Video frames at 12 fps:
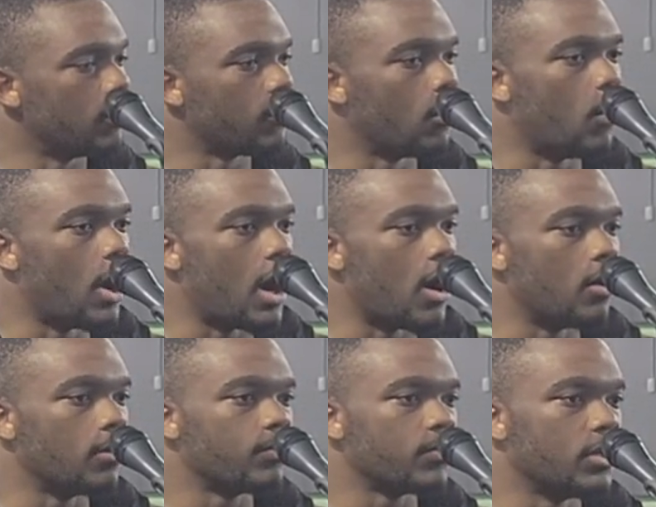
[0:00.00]
for a
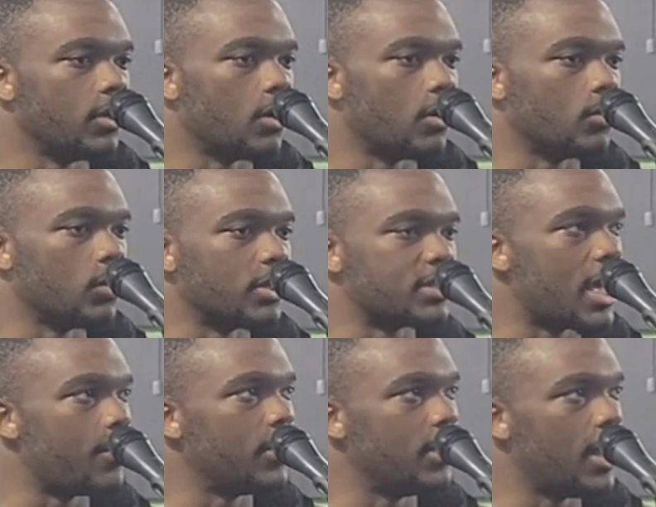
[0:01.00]
while. You know, we want to
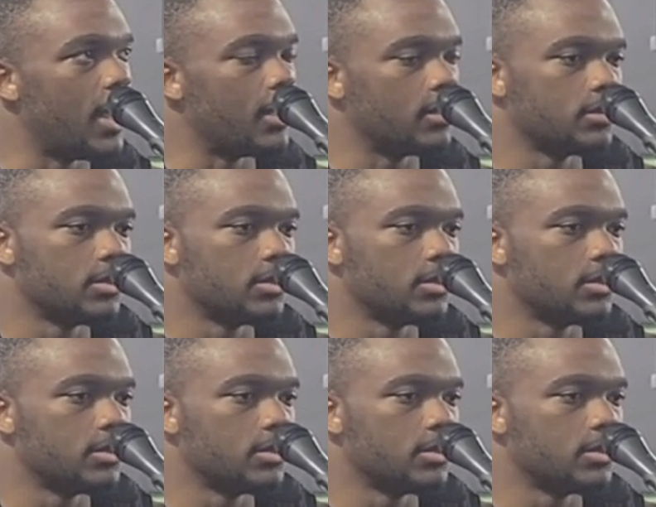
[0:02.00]
tap into that.